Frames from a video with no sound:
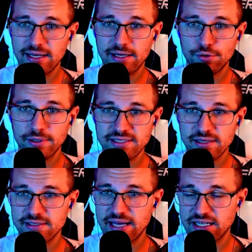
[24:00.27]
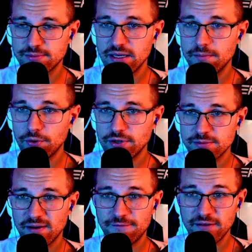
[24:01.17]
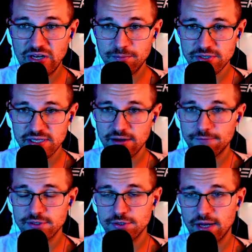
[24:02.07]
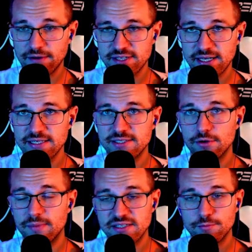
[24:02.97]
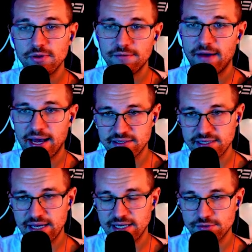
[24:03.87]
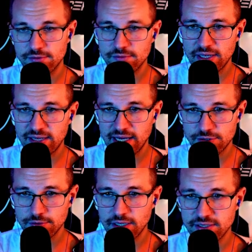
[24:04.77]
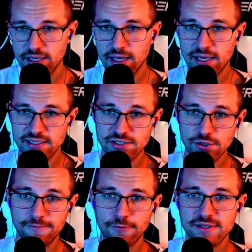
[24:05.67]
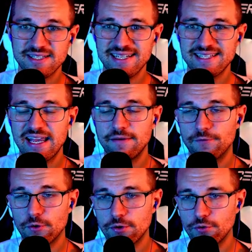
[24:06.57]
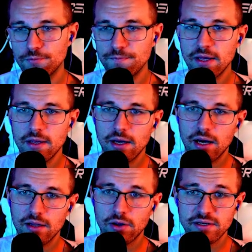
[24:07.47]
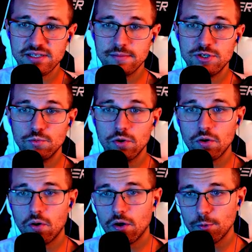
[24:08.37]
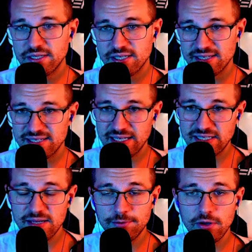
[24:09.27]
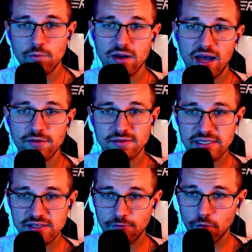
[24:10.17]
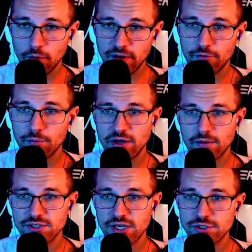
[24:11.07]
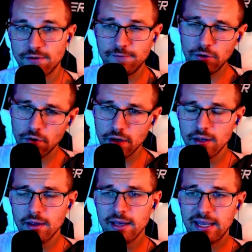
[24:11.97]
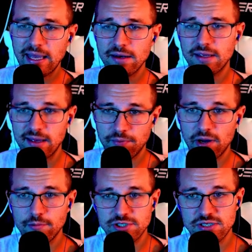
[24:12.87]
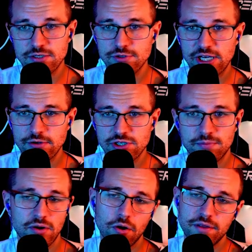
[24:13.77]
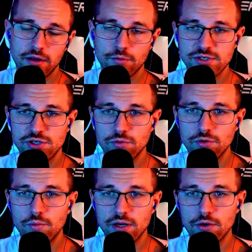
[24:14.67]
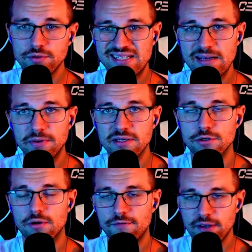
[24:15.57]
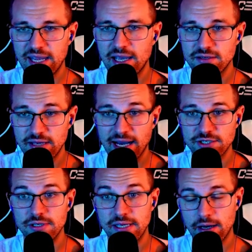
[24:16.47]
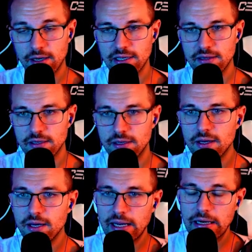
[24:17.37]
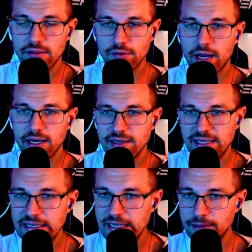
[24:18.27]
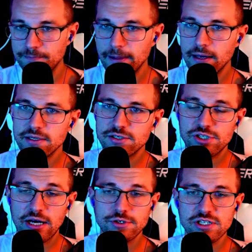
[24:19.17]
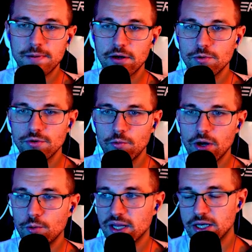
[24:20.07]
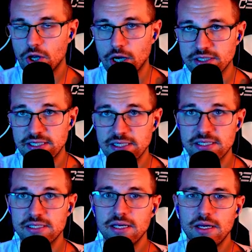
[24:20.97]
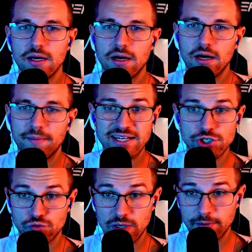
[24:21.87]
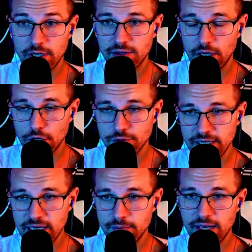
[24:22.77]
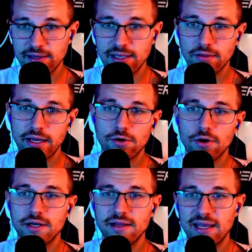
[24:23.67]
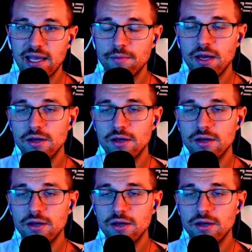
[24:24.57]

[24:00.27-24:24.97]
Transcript: and increase their attack speed bonus by 50% for 2.5 seconds. So it makes them really fast. They dash really nice. It's a 2, 4, 6, 8 vertical. A lot of times you will go all the way to the 6. Typically you want to have at least 4 whenever you're playing around a challenger. Fiora can get by with just 2 challenger, but all the other ones you really want to go deep into it if you can to actually carry the line in the end game. So challengers pair really well with Noxus and Sharima in the early game. And then later on in the game,